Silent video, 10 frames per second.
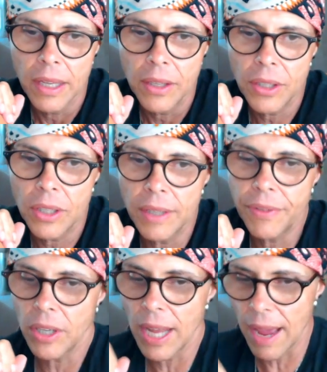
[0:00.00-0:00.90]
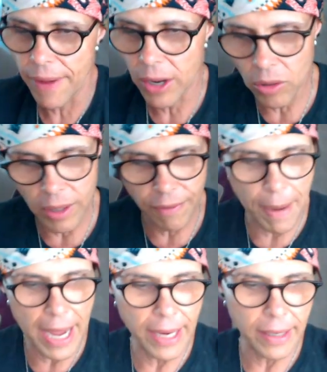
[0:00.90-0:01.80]
You go live your life, I go live
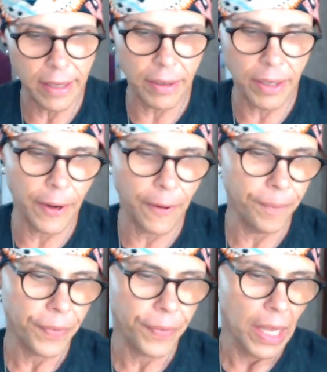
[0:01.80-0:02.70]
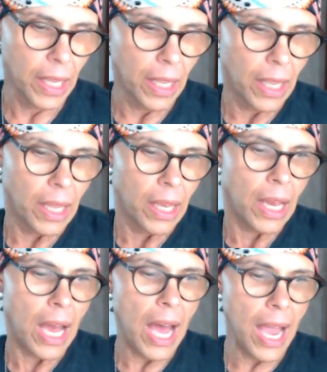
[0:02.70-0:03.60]
mine, you know?
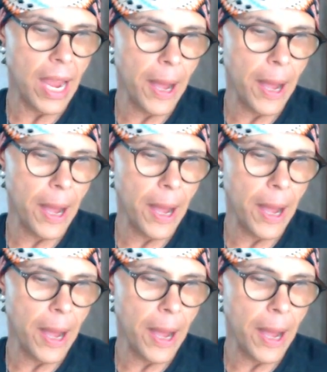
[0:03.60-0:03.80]
I